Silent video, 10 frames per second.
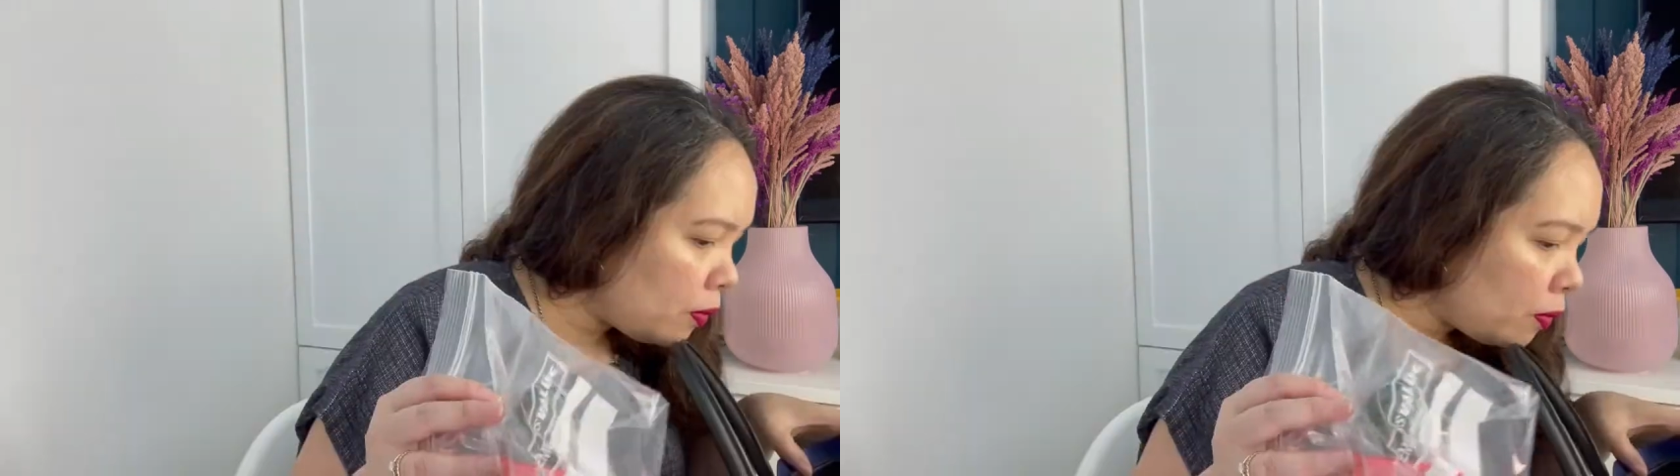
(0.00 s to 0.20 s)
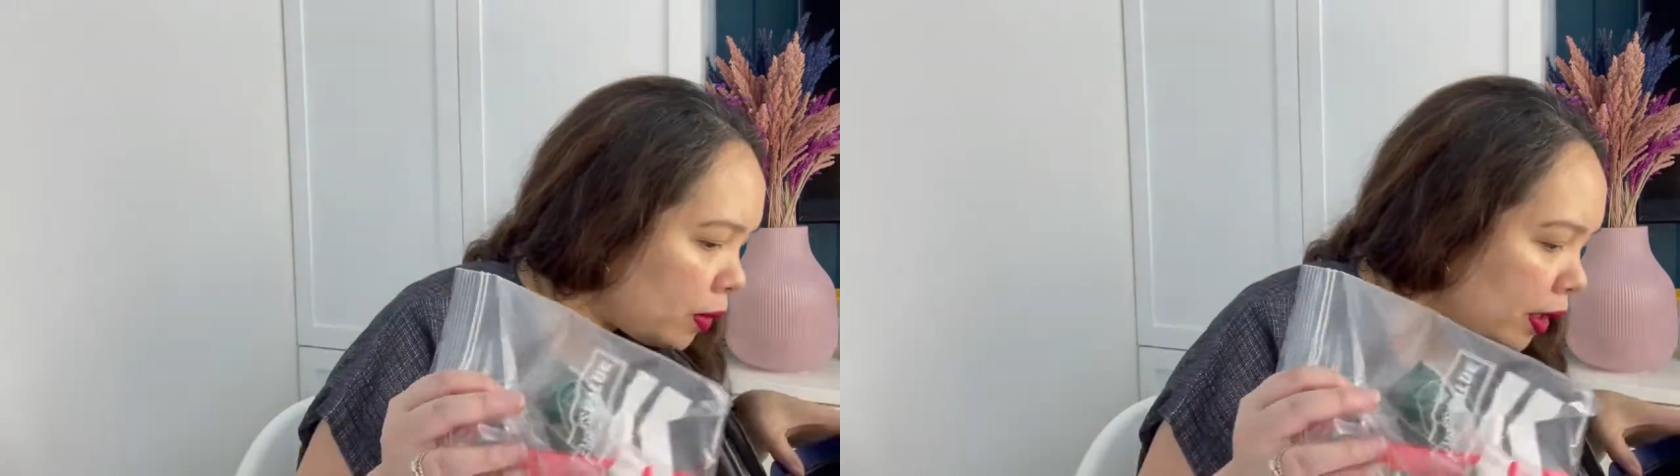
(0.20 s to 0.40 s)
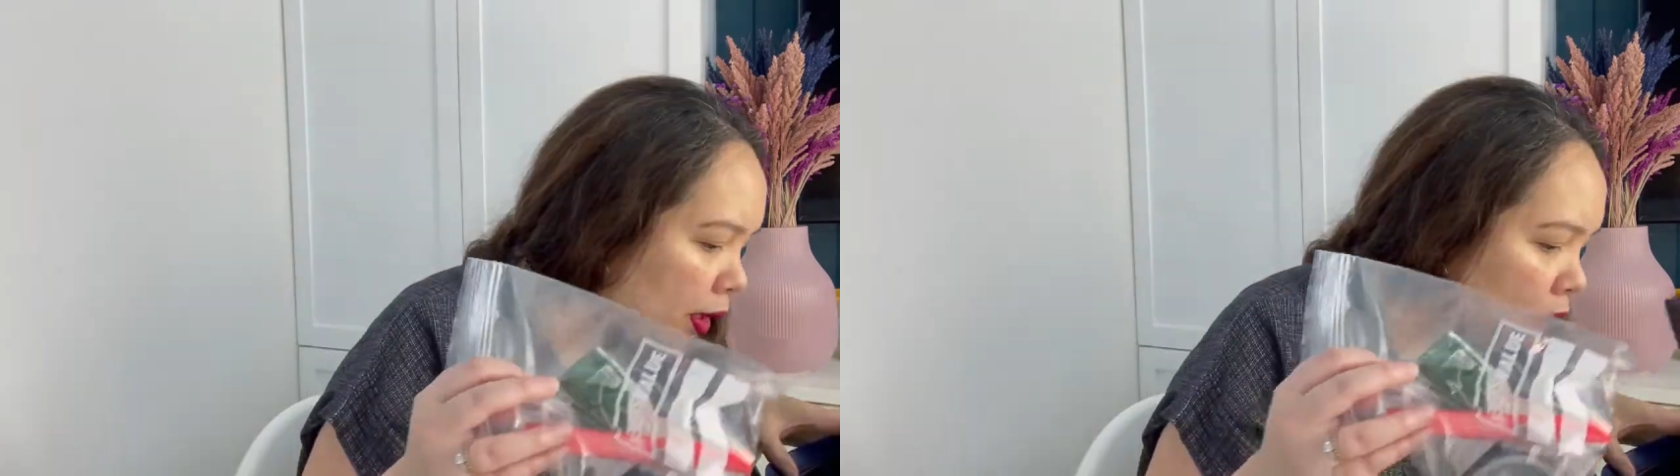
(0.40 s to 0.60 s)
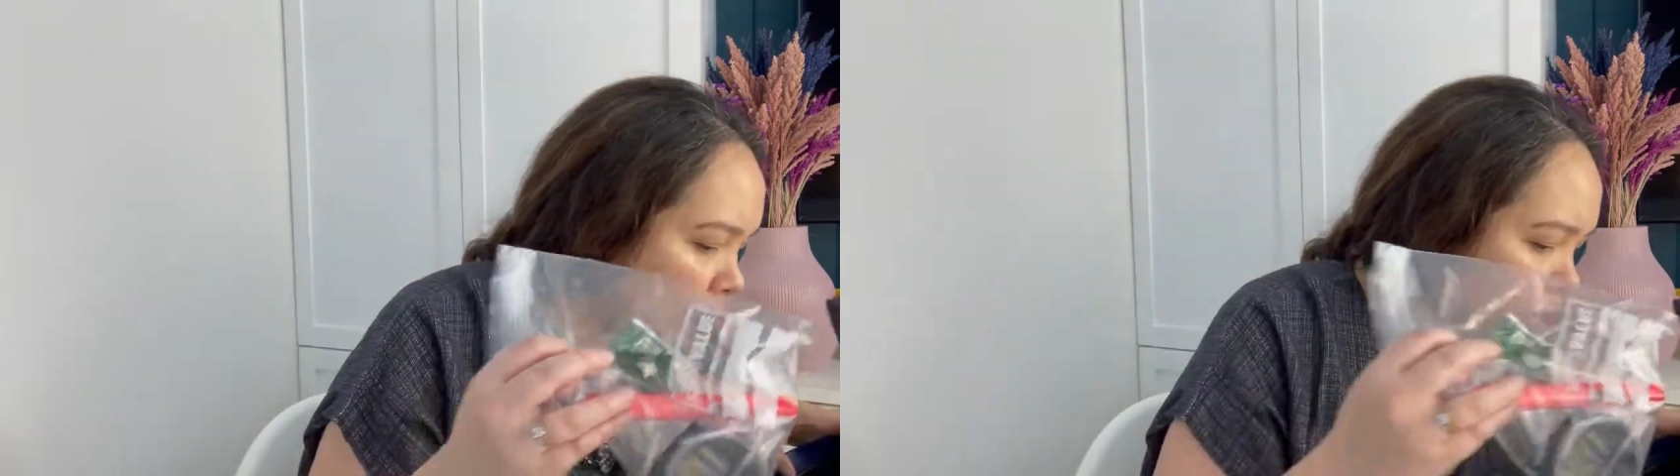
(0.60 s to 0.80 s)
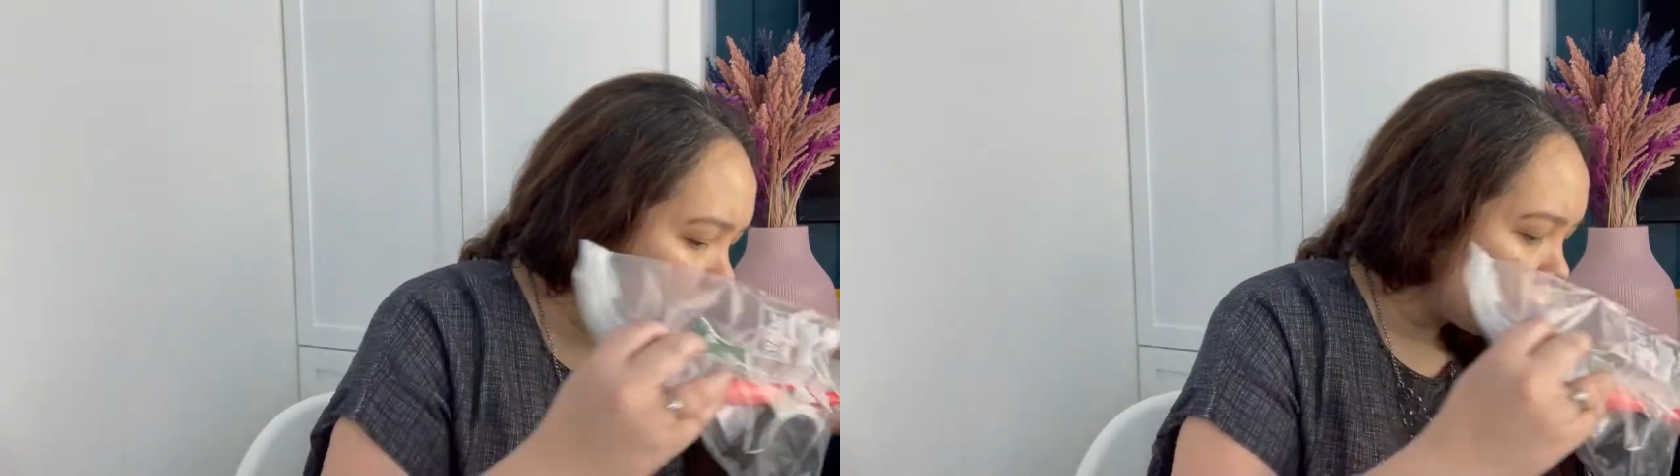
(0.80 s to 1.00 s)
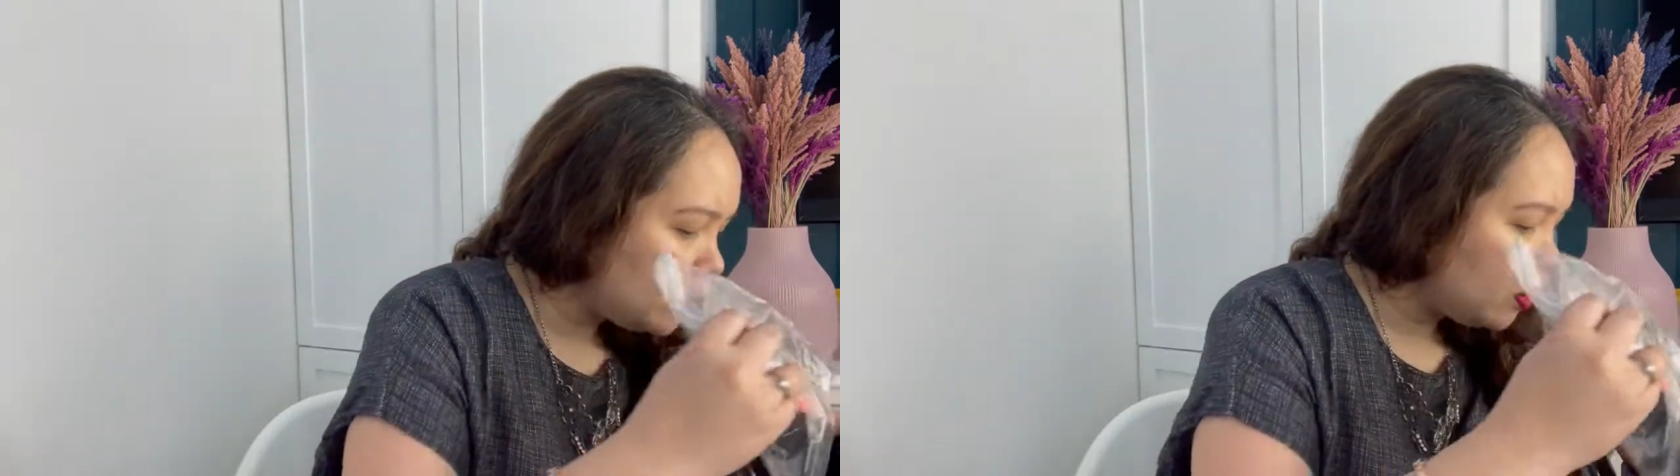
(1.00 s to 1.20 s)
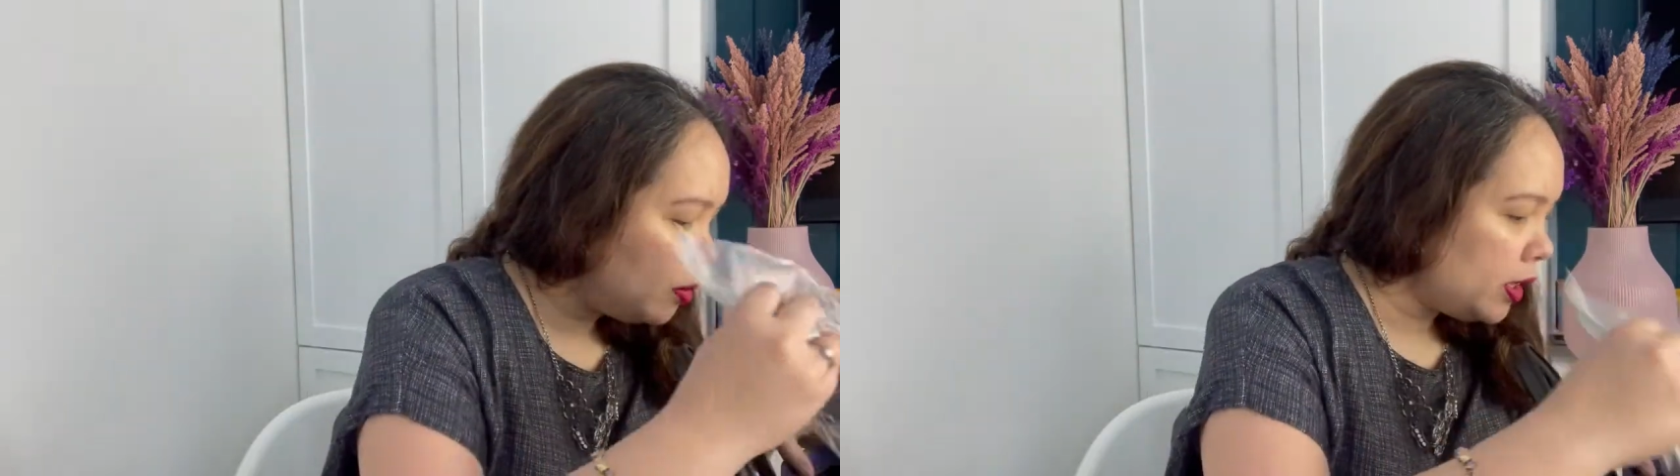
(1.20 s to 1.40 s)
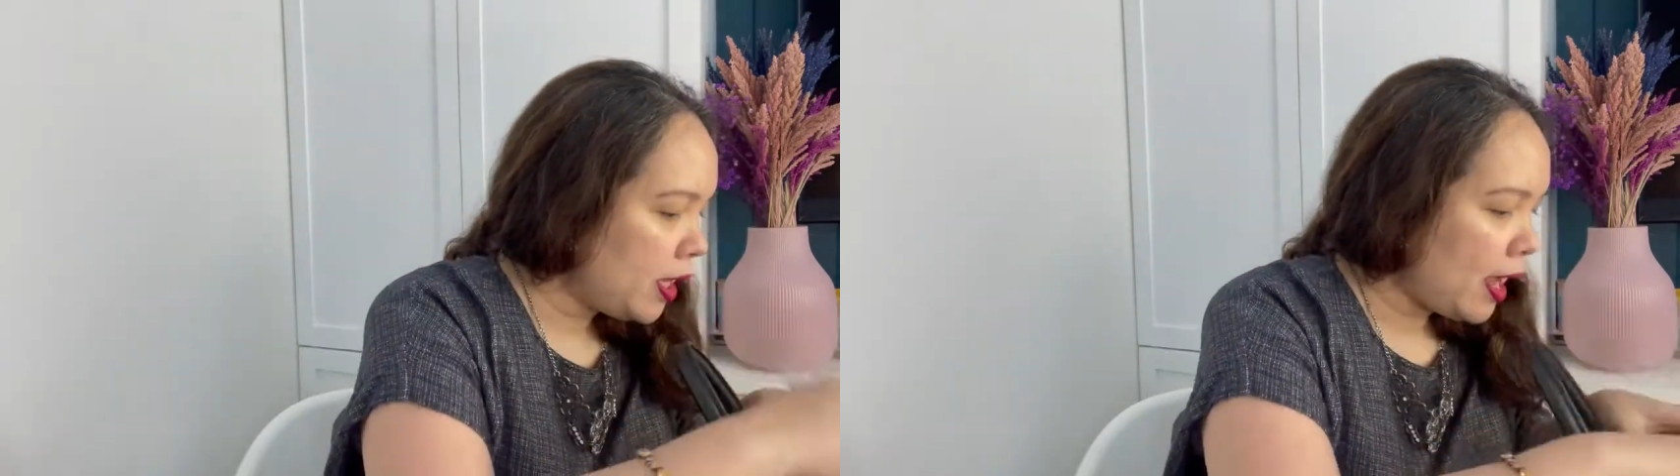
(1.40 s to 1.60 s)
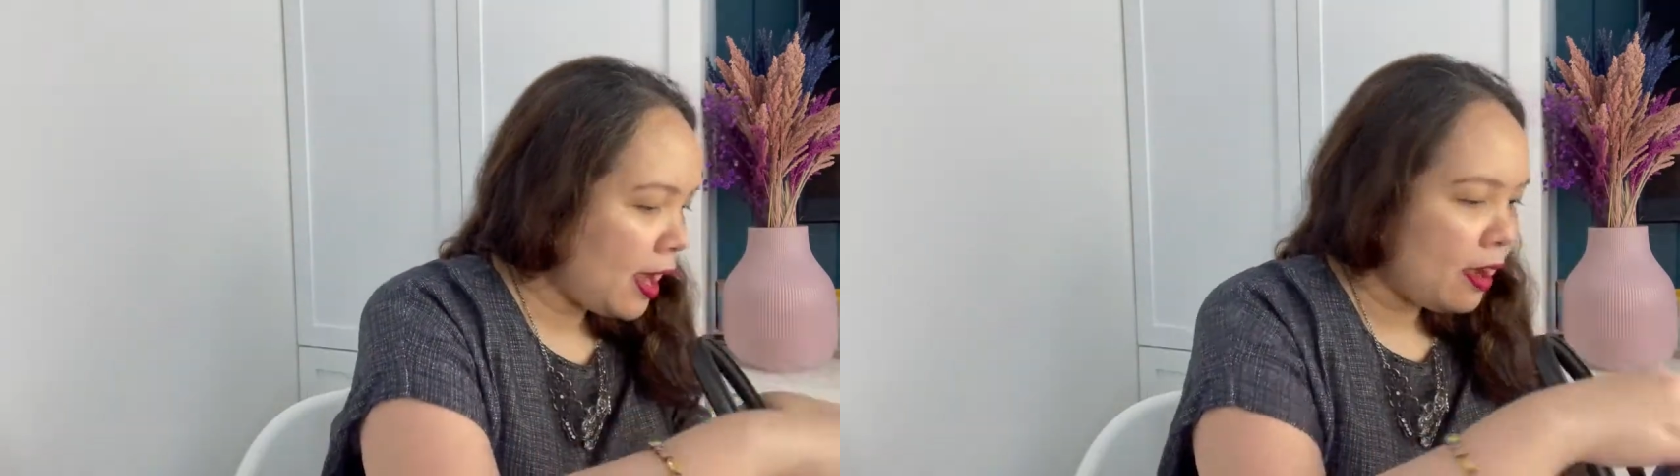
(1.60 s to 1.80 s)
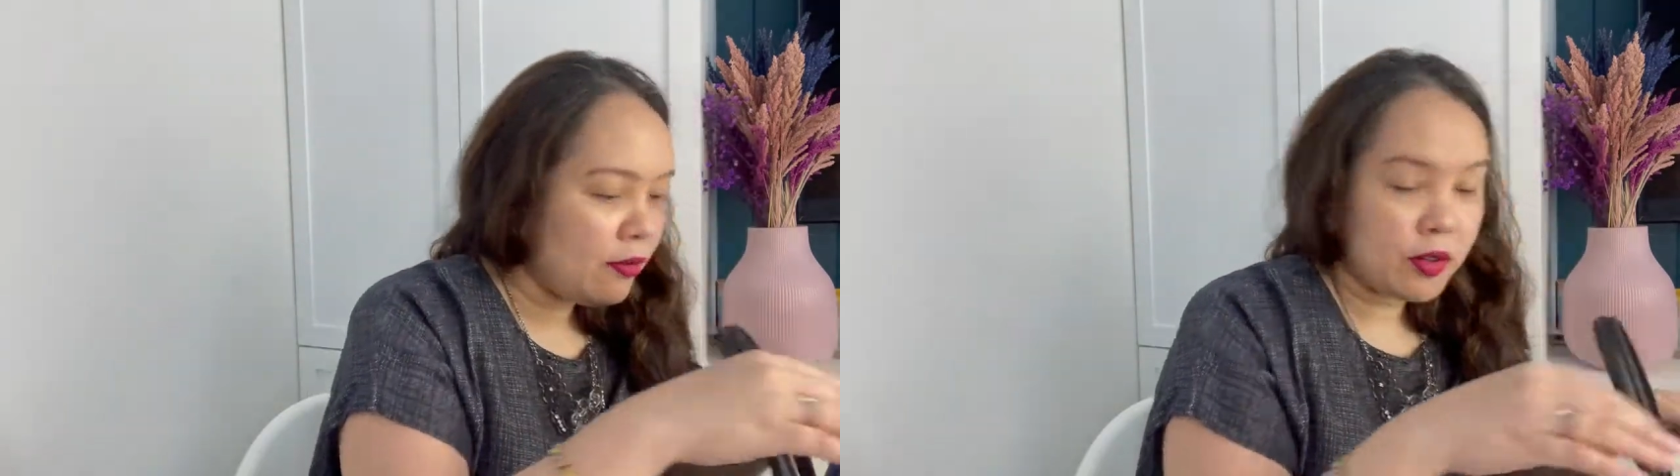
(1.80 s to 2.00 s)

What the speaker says: What I also normally have,